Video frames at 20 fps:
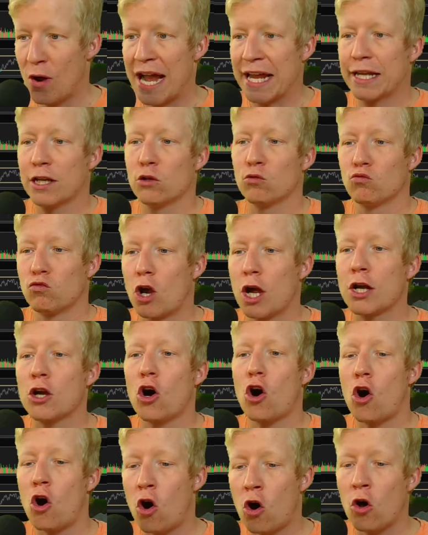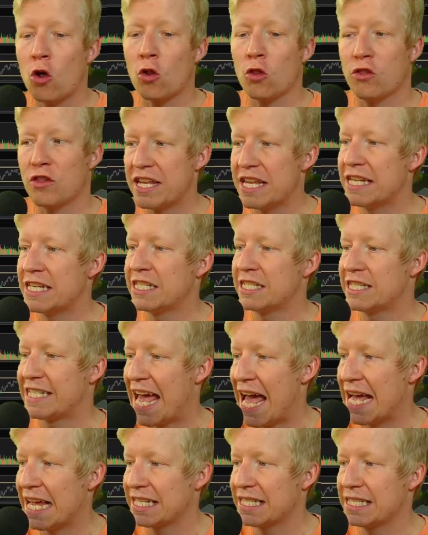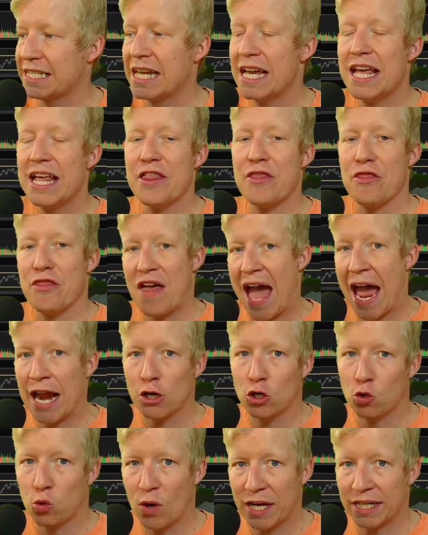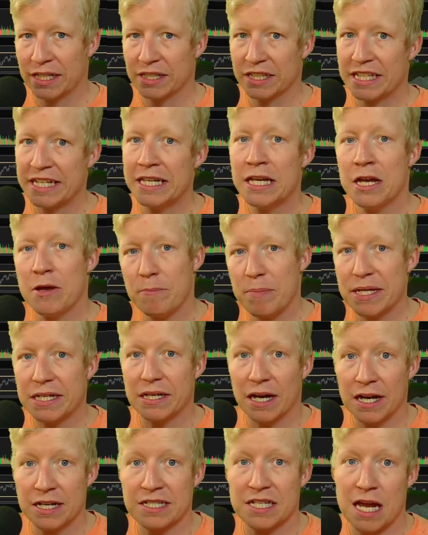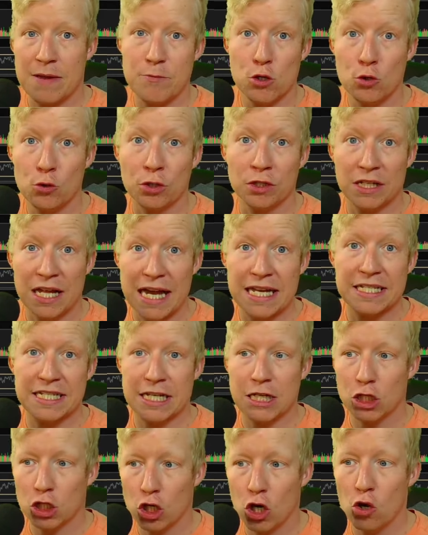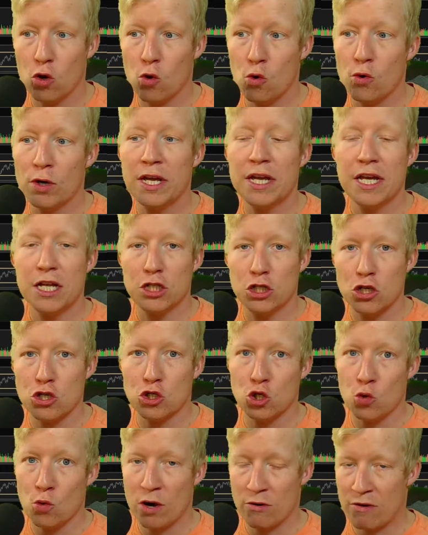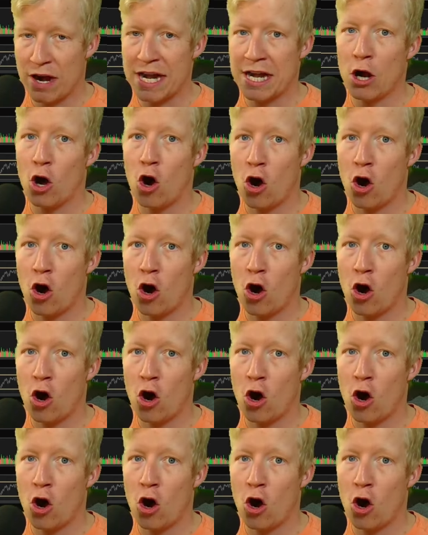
I can run all these tests that quickly because I'm utilizing code to do it, right?